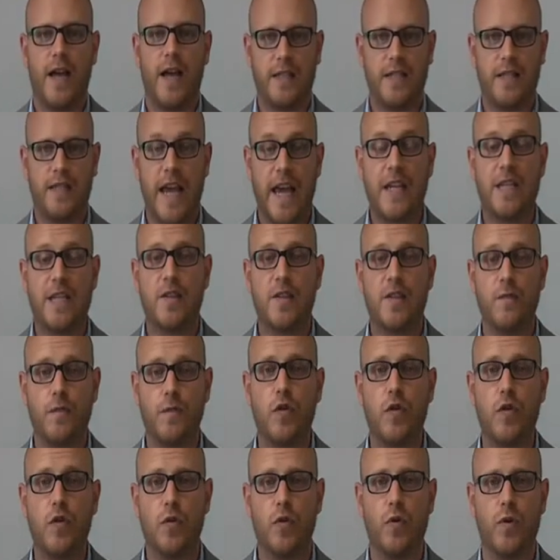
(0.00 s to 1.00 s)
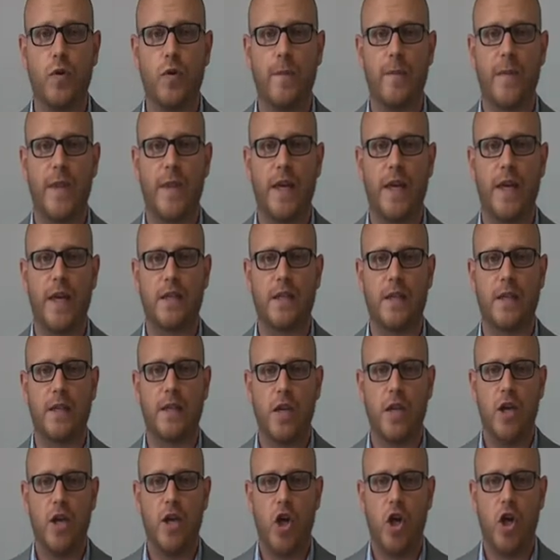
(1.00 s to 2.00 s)
takes the view that
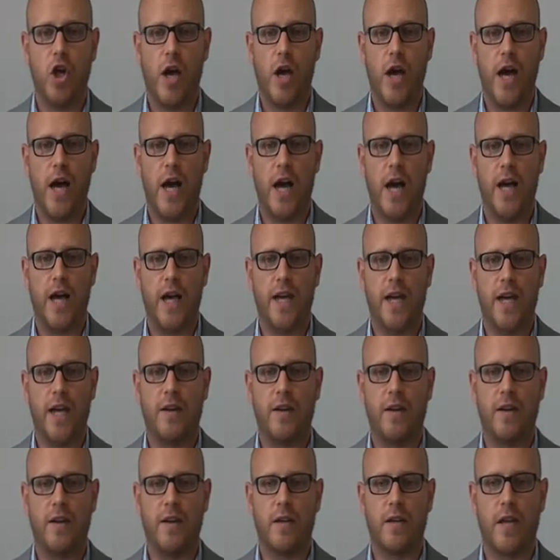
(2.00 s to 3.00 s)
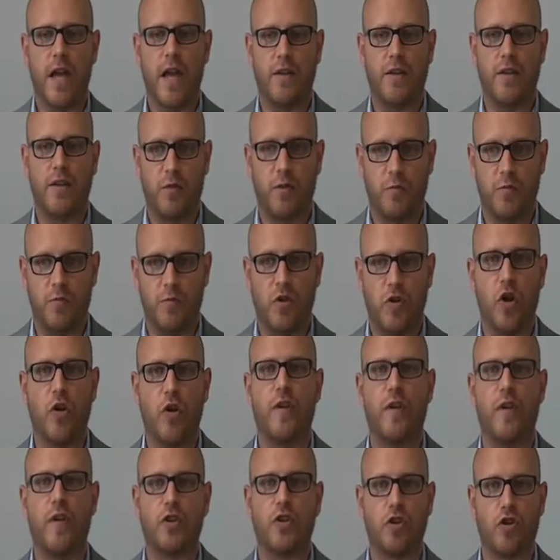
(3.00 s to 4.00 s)
an
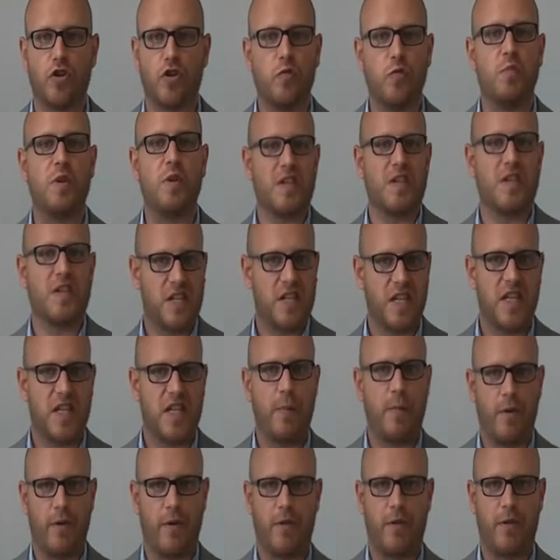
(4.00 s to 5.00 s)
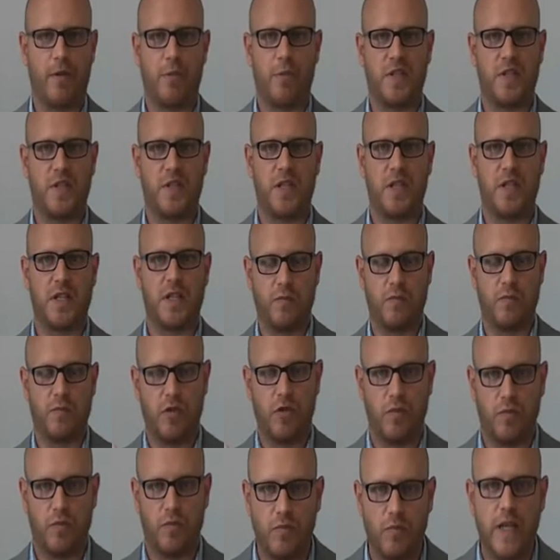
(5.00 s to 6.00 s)
observer should be separate from a system,
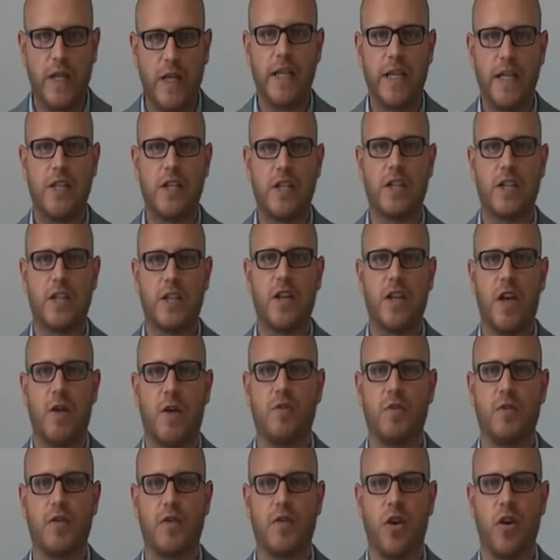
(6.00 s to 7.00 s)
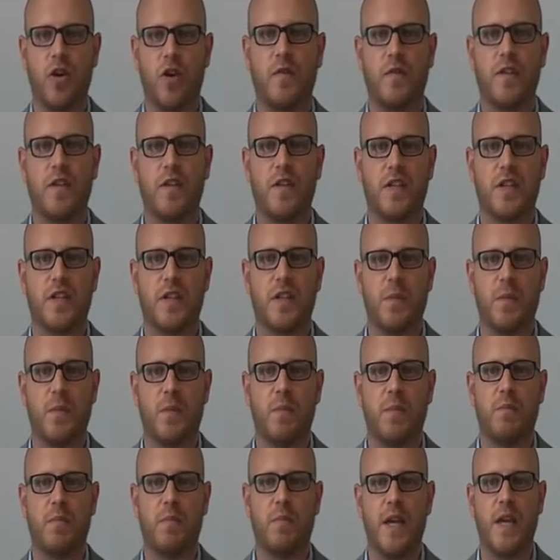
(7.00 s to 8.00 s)
should merely just observe the system
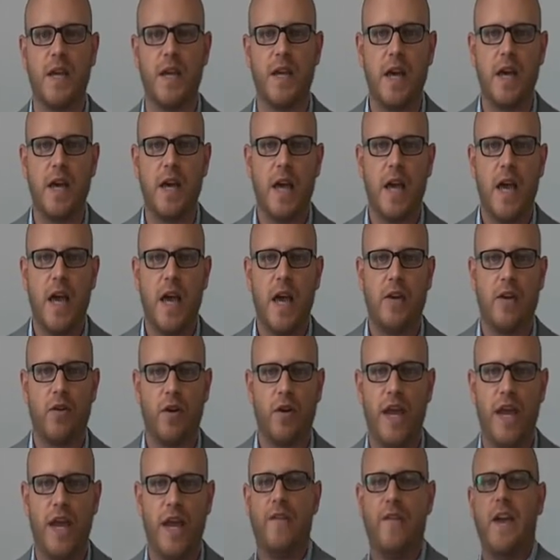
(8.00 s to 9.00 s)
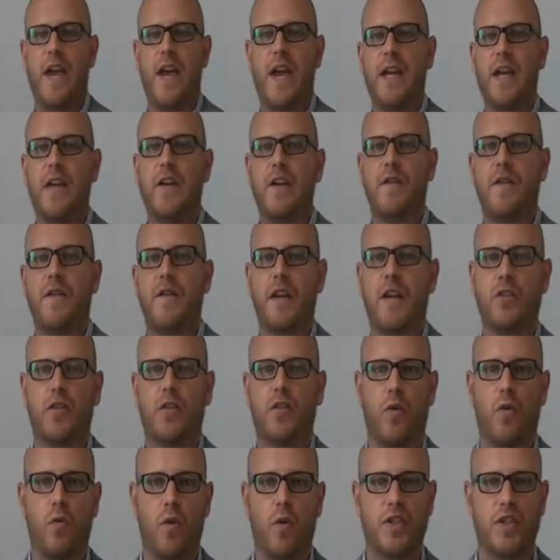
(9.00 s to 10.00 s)
and be, and not have any effect on
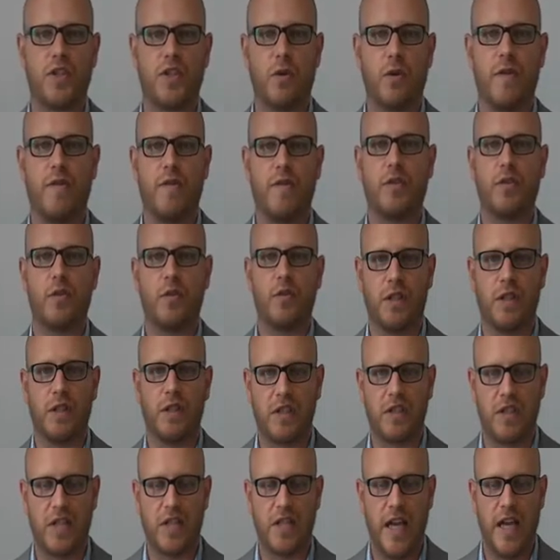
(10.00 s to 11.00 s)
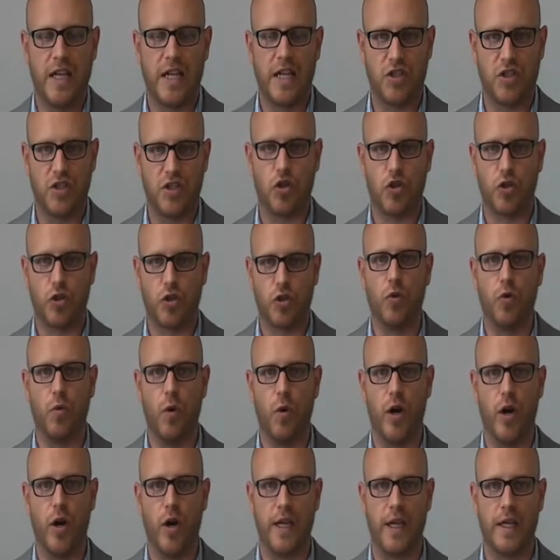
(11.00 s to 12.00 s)
it whatsoever to understand its true
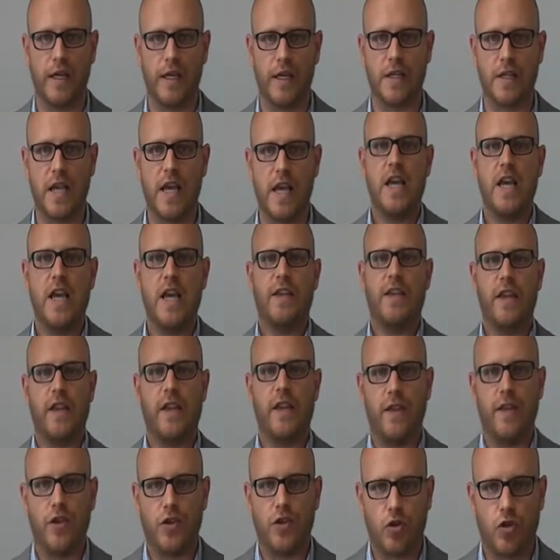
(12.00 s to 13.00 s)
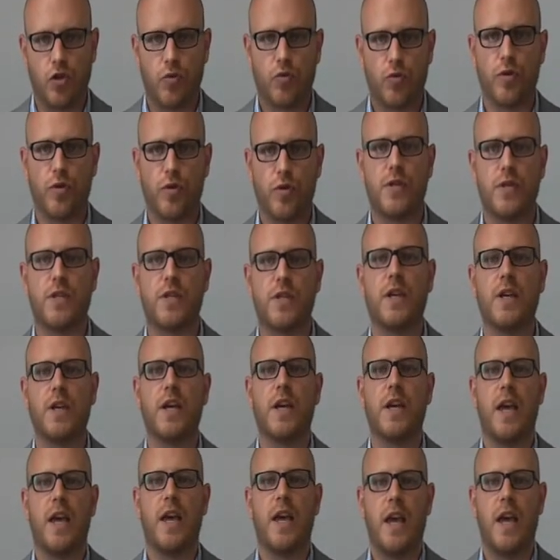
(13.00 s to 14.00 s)
workings. That the truth
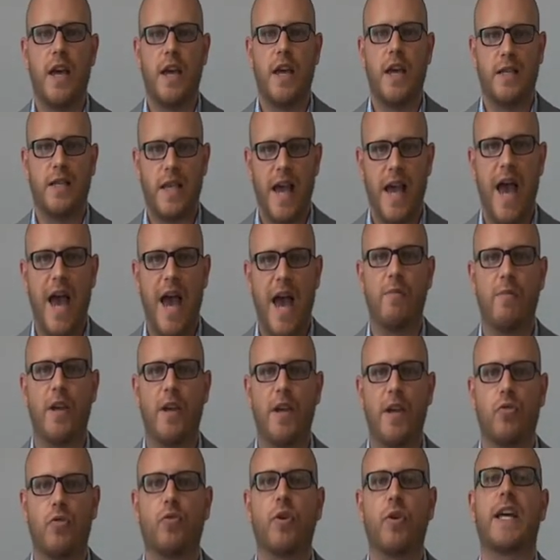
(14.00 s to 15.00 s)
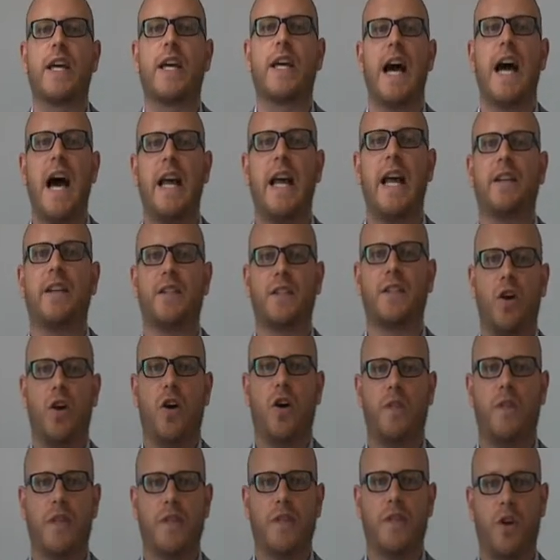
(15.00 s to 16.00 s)
is happening regardless
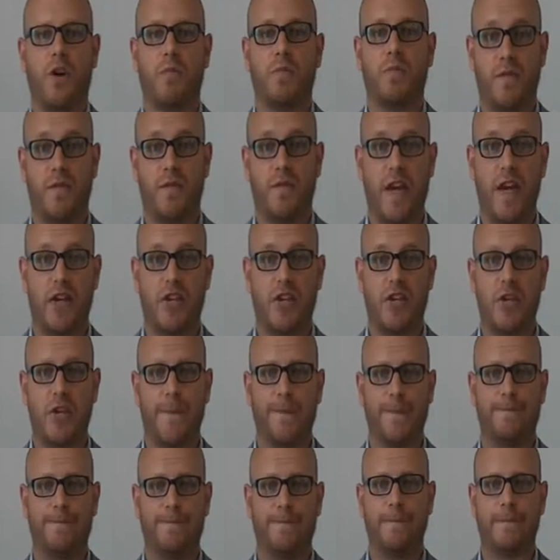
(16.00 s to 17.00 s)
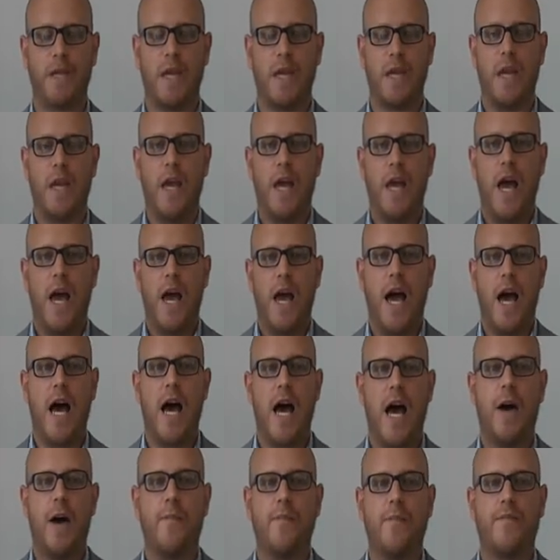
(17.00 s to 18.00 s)
of its observation.
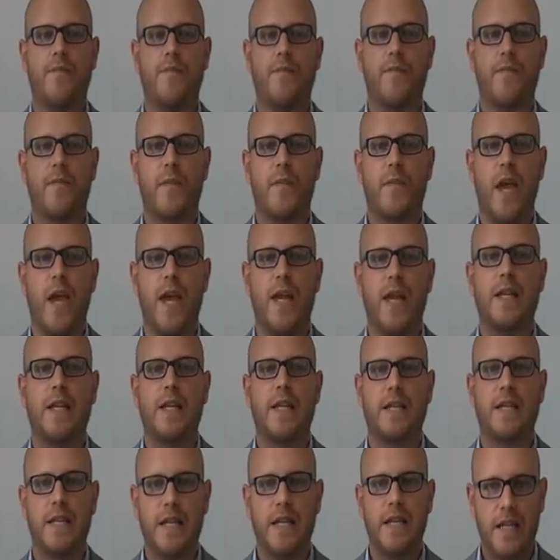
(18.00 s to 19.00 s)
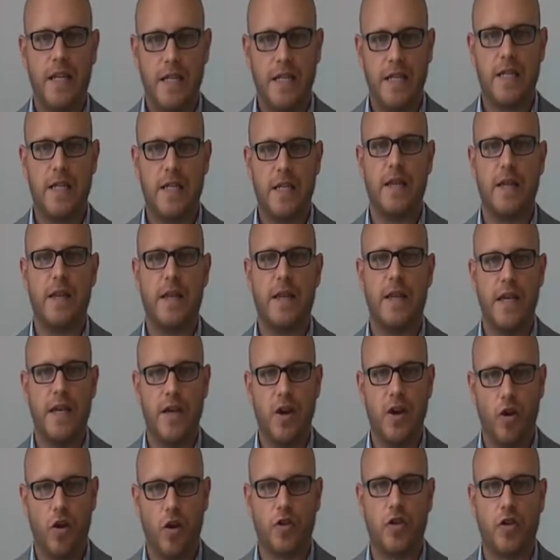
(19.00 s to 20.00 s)
And it is
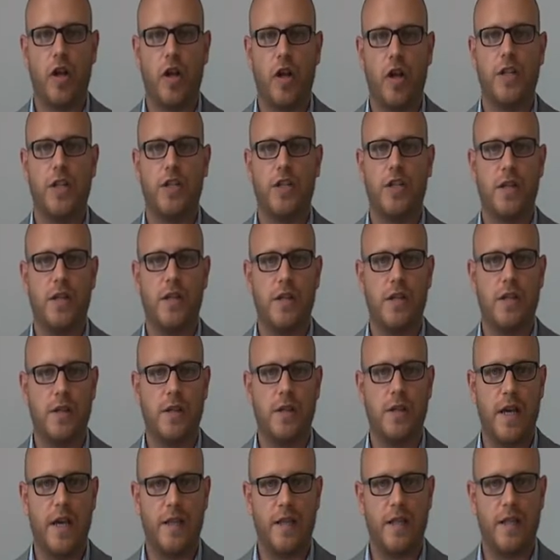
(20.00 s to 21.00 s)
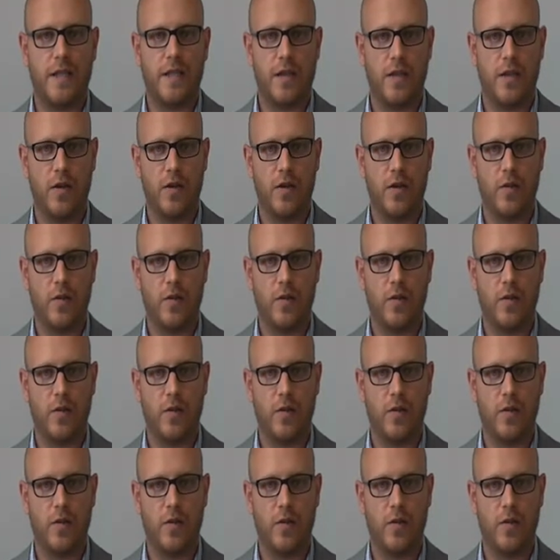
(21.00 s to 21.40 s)
the ontology that's